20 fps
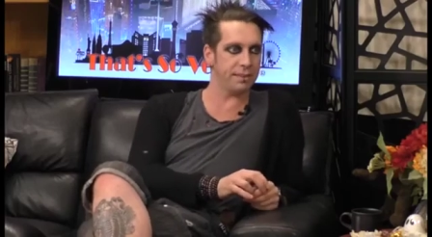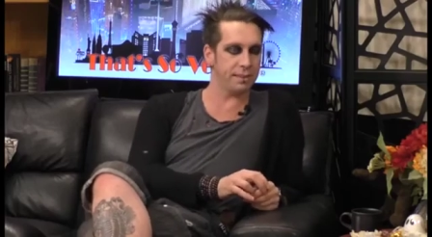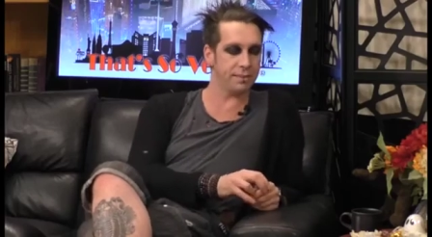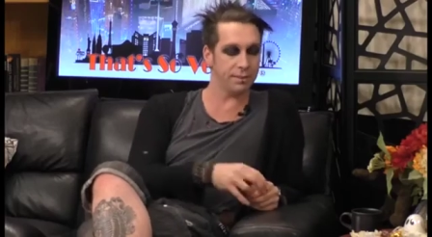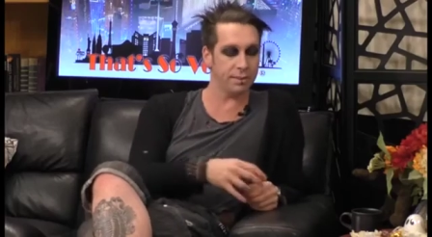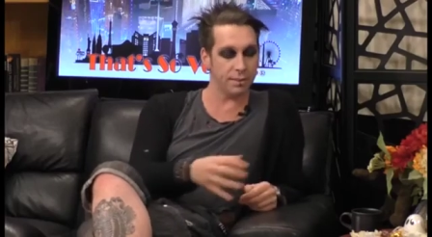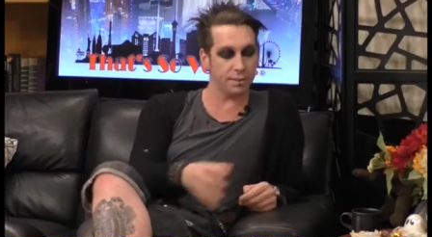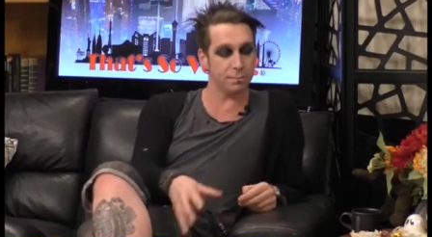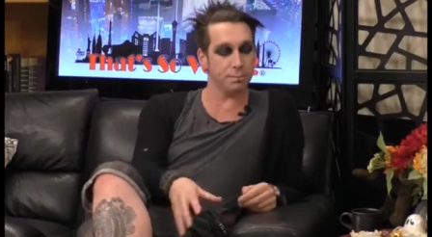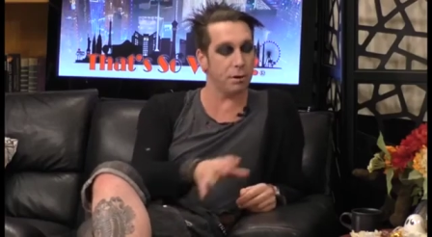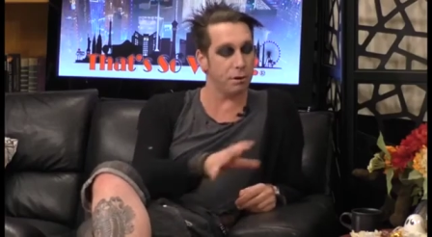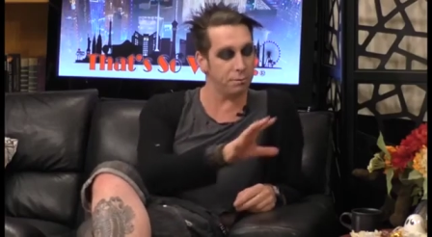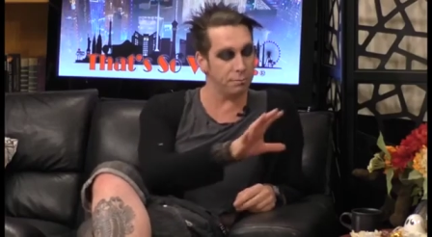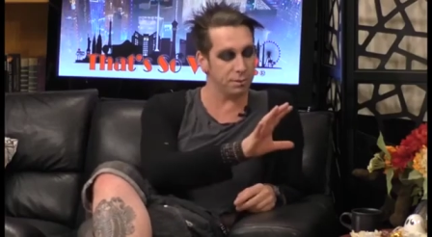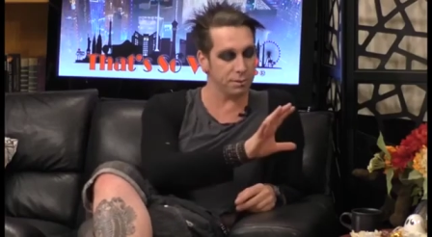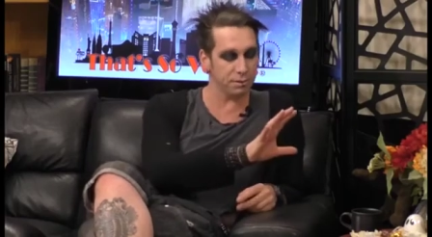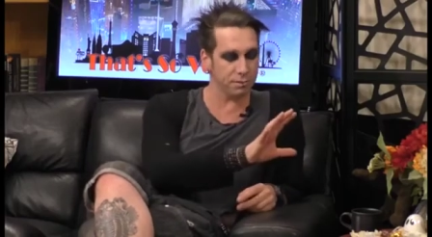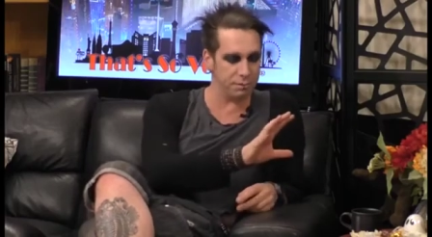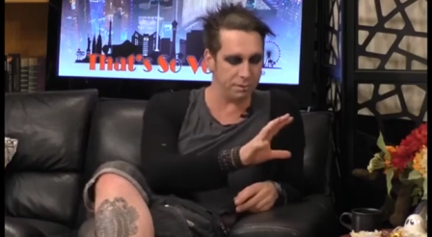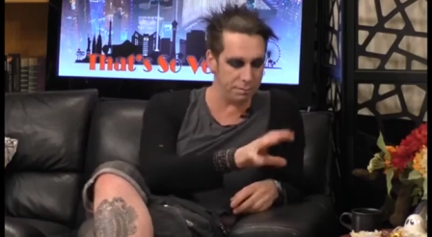And so this poem
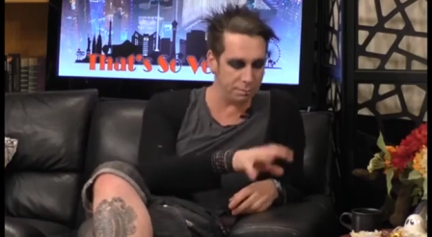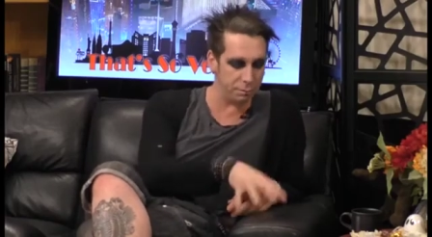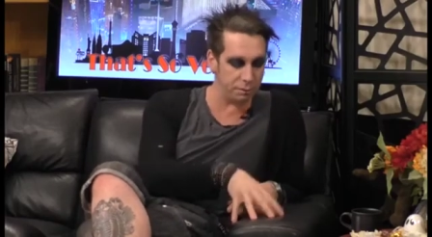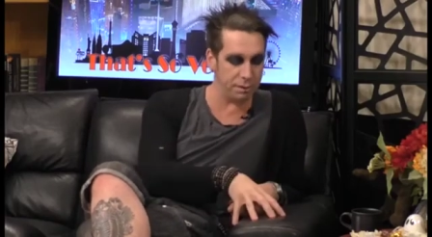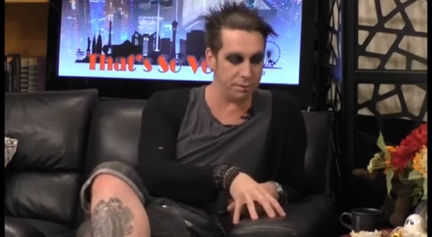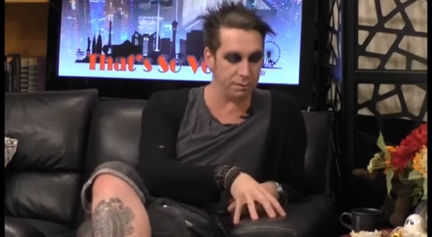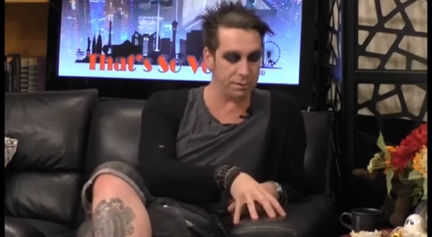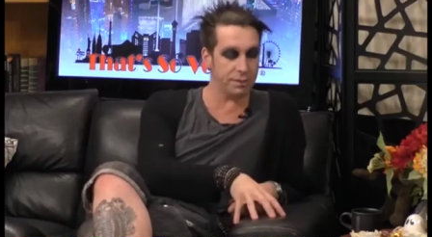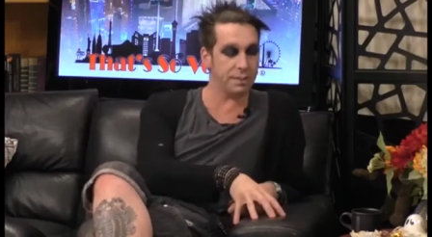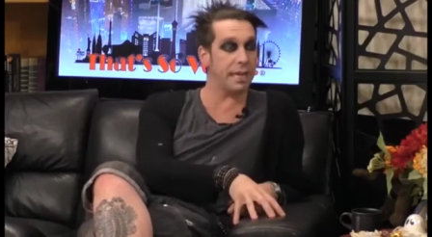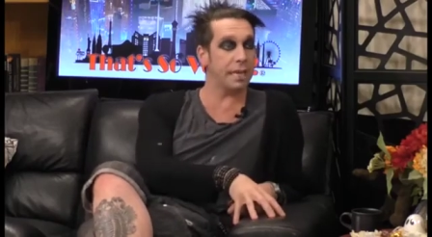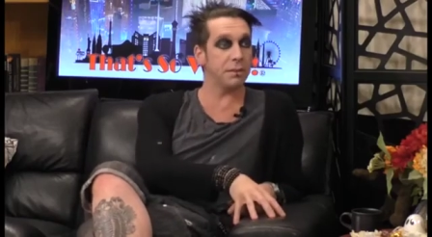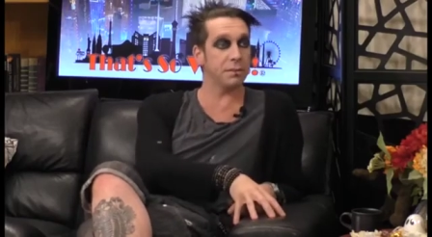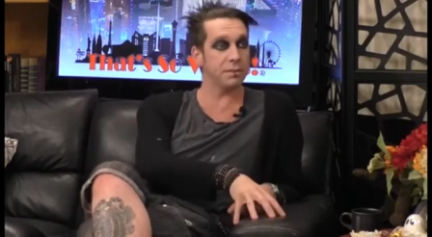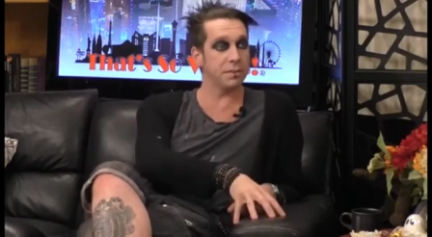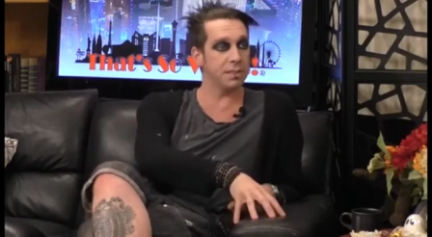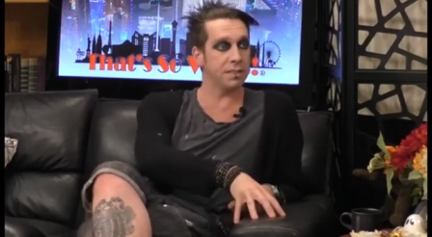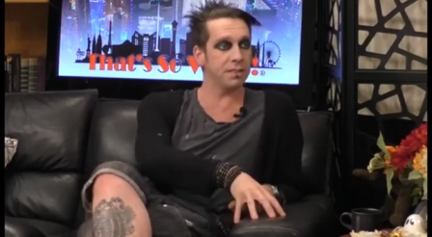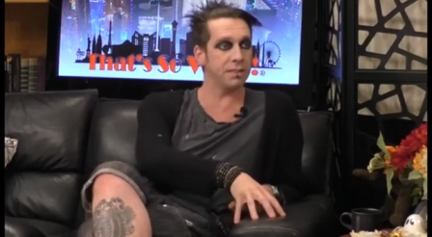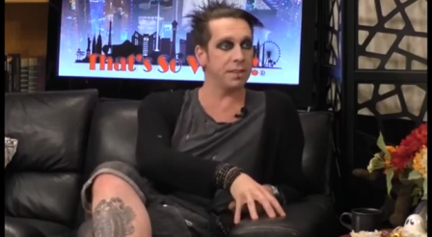was called The Boy with
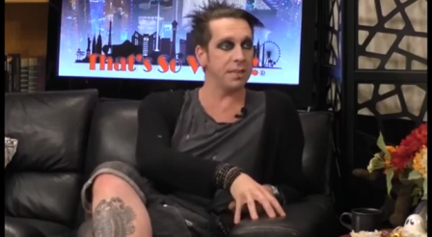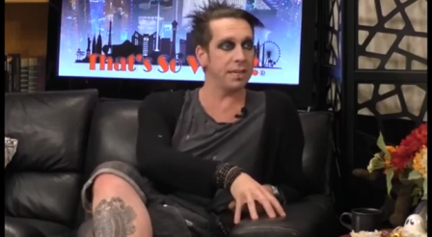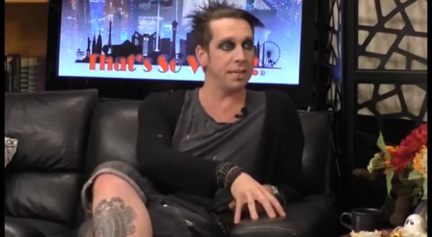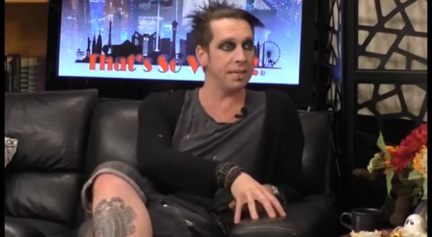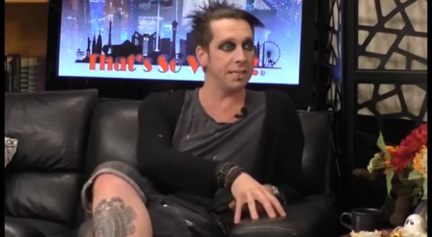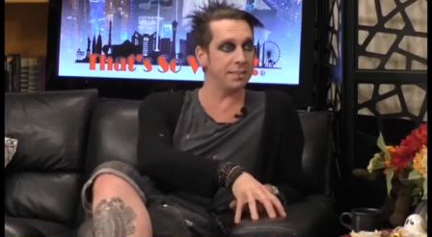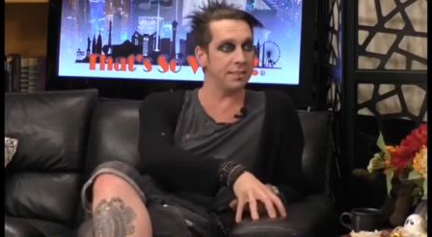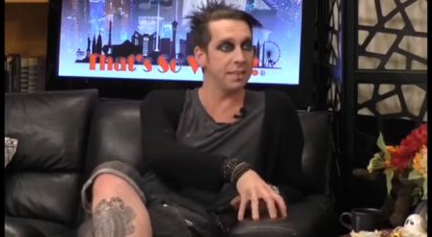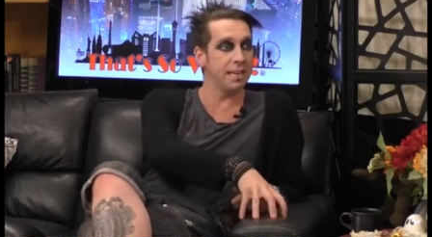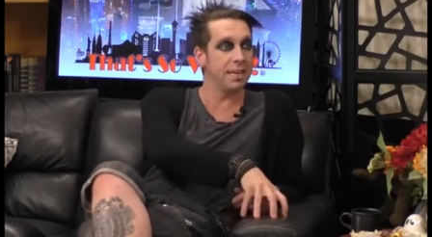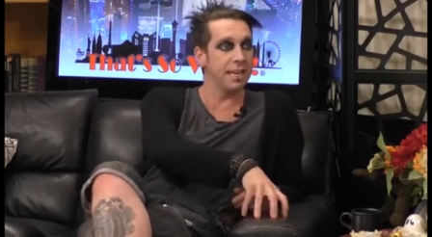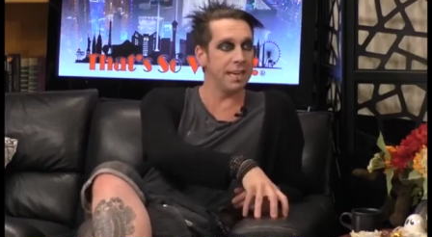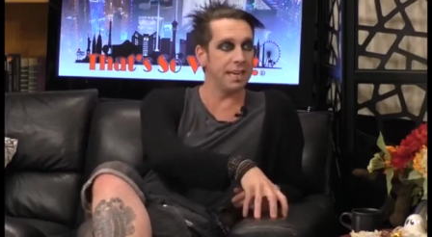Nails in His Eyes.